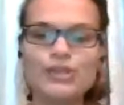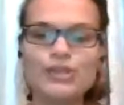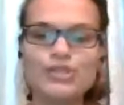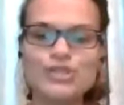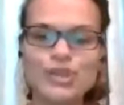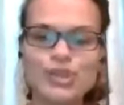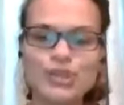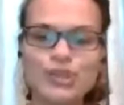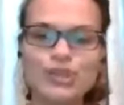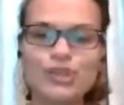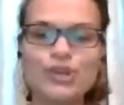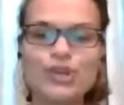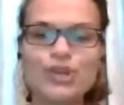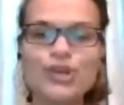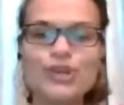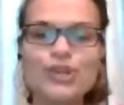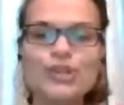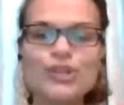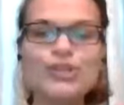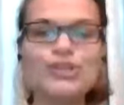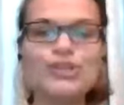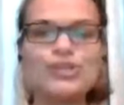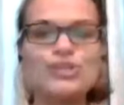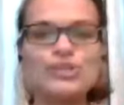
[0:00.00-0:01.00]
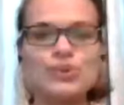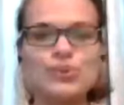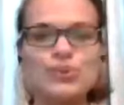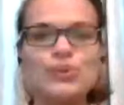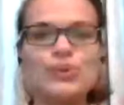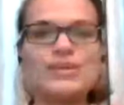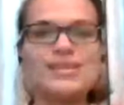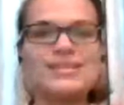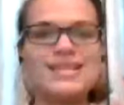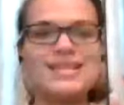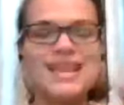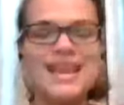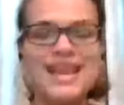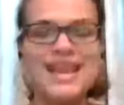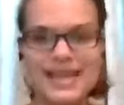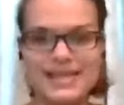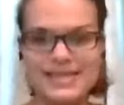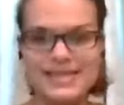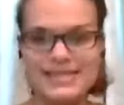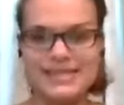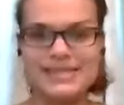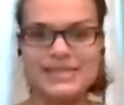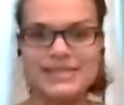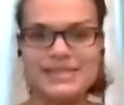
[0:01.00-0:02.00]
To learn the tools
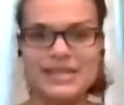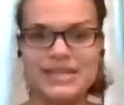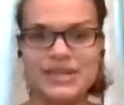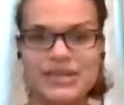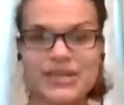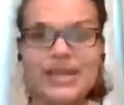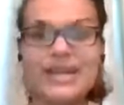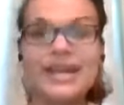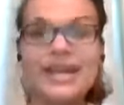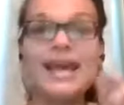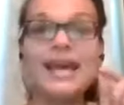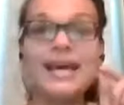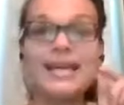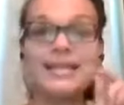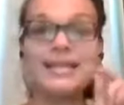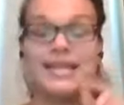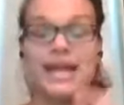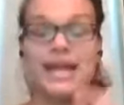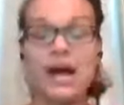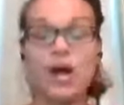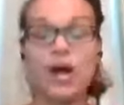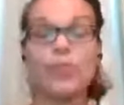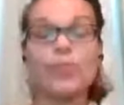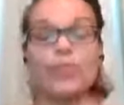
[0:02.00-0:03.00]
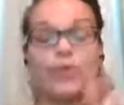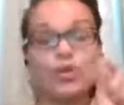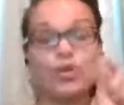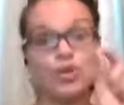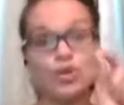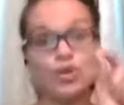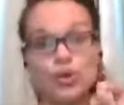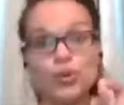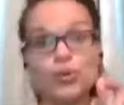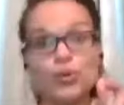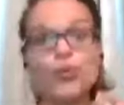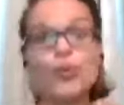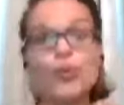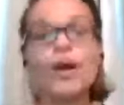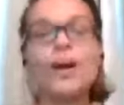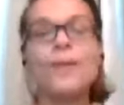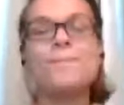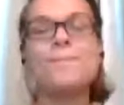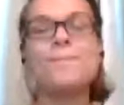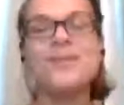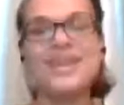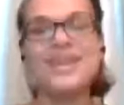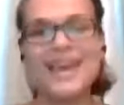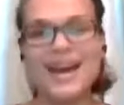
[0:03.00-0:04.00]
necessary to help you
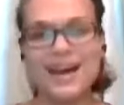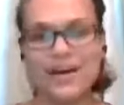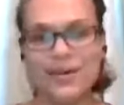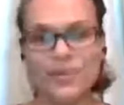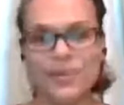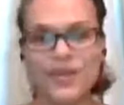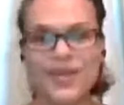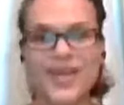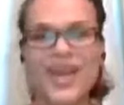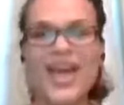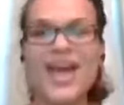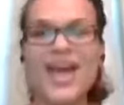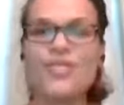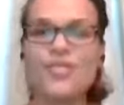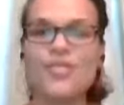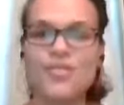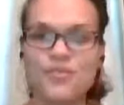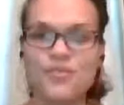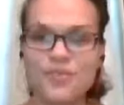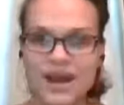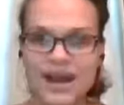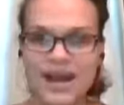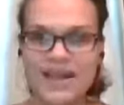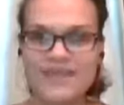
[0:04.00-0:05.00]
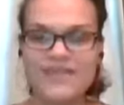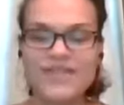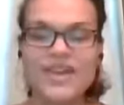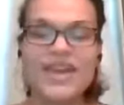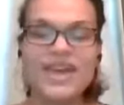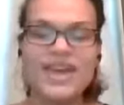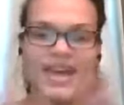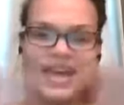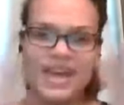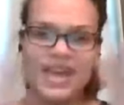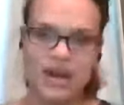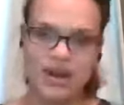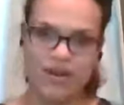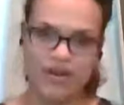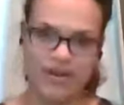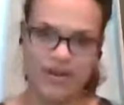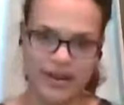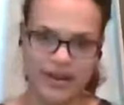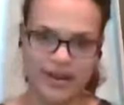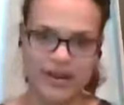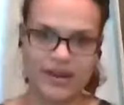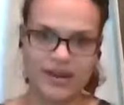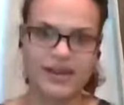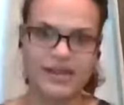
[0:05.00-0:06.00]
be healthy and thrive in all
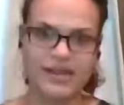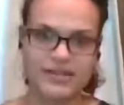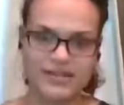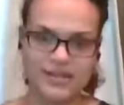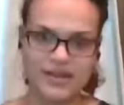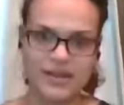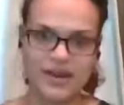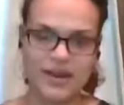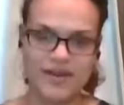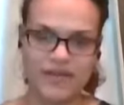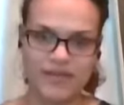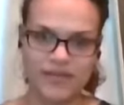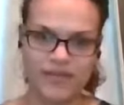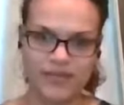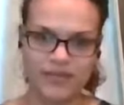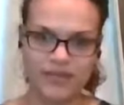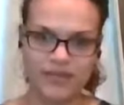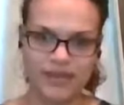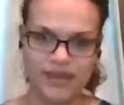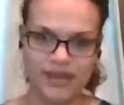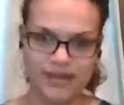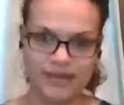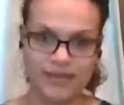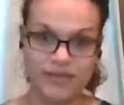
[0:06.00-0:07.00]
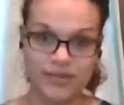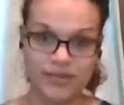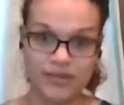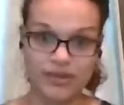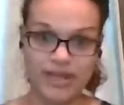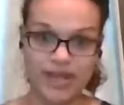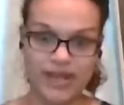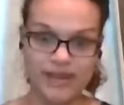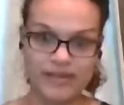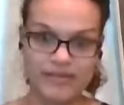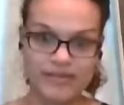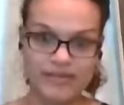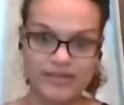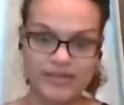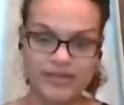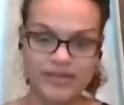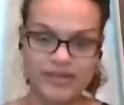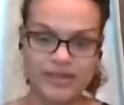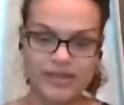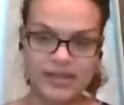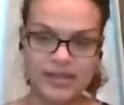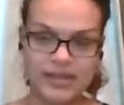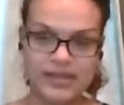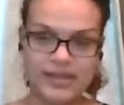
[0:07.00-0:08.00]
areas of, your life.
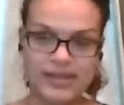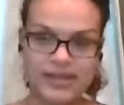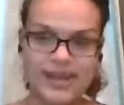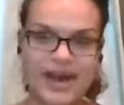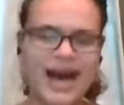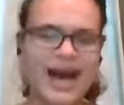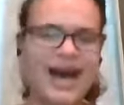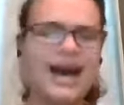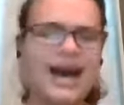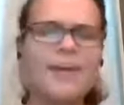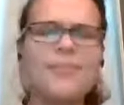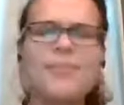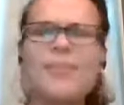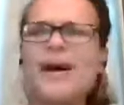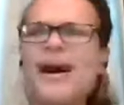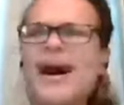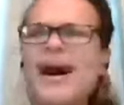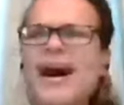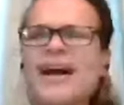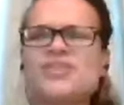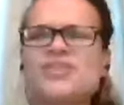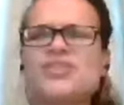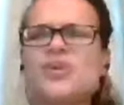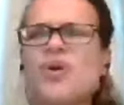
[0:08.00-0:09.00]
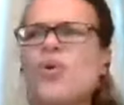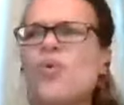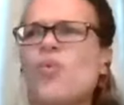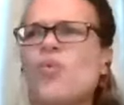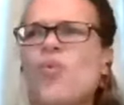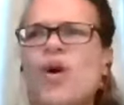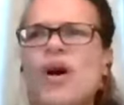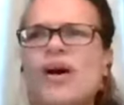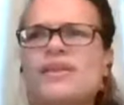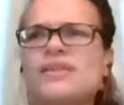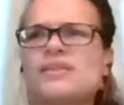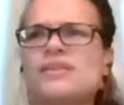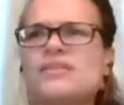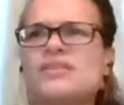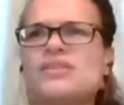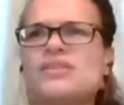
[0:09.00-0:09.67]
Um, I don't want